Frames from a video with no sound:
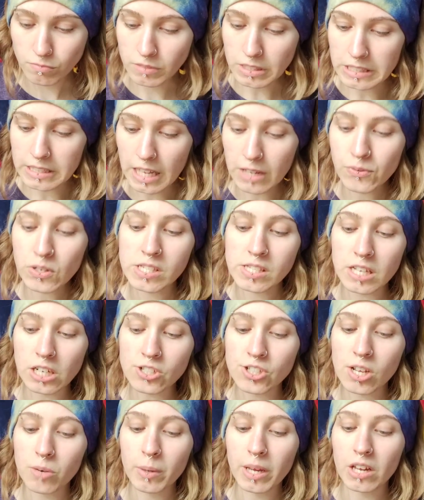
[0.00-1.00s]
Life is
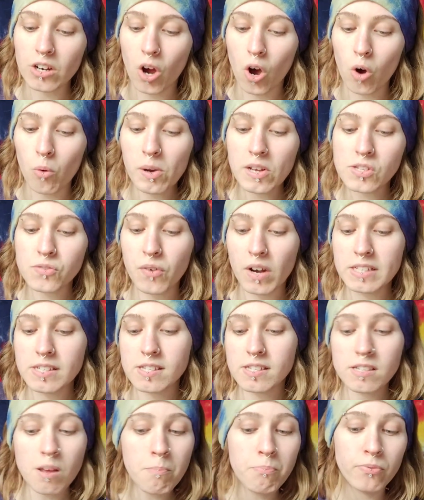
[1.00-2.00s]
such that we can always find
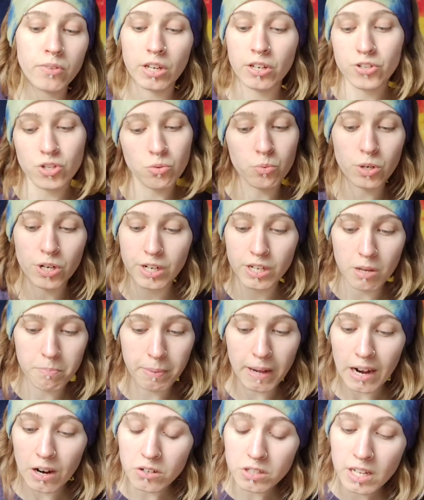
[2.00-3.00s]
something to worry
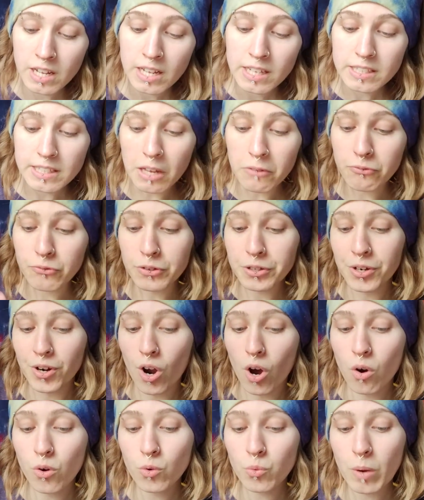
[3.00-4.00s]
about, yet for your
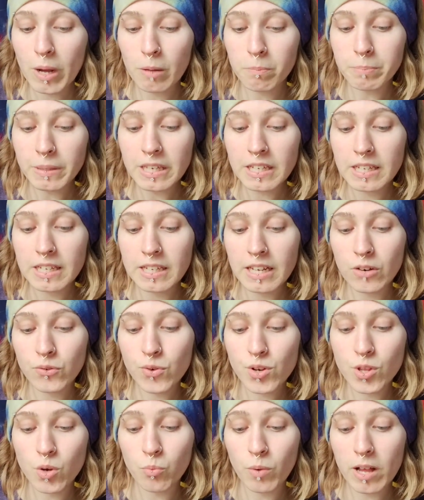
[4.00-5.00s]
own well-being and
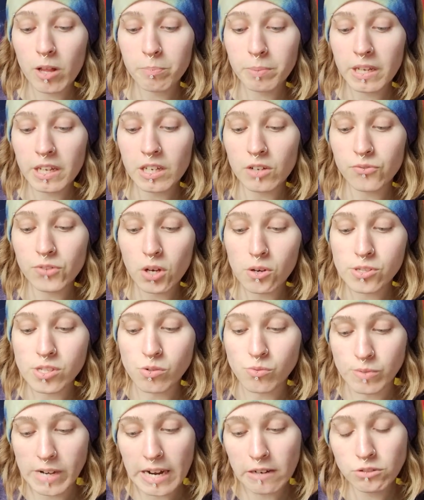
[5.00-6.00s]
for the well-being of those
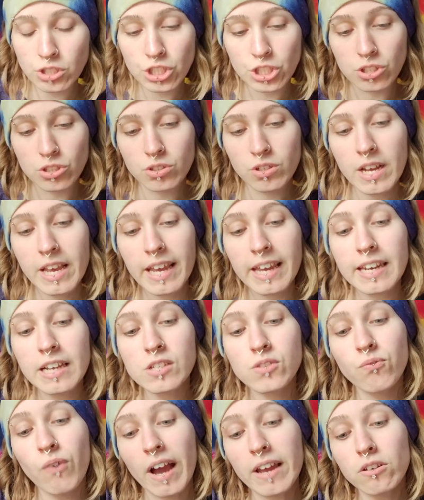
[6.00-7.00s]
around you, it
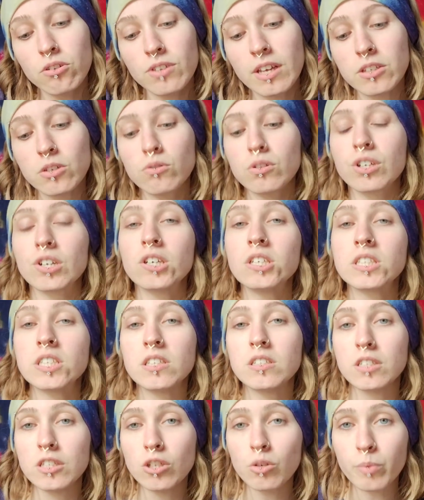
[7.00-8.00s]
is vital that you learn to
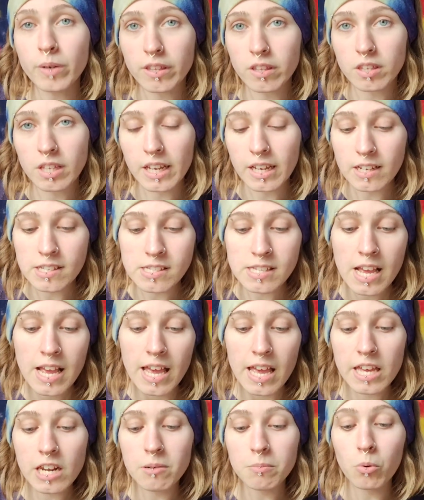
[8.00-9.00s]
deal with things
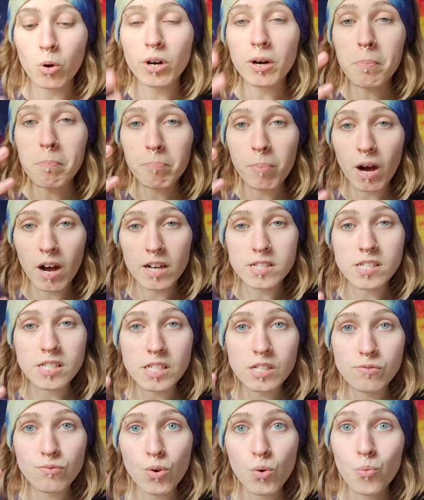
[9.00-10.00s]
in a more
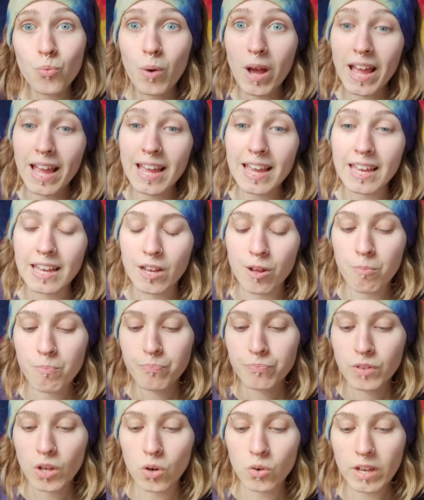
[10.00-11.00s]
positive way,
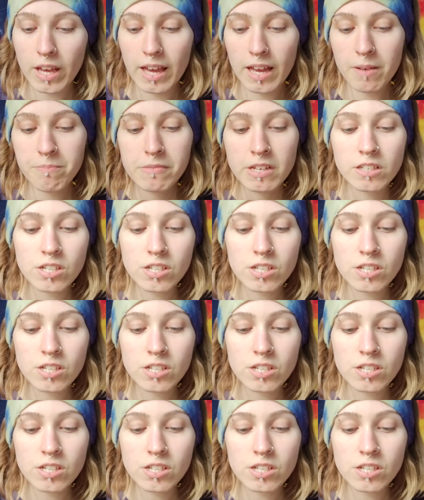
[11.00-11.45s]
okay?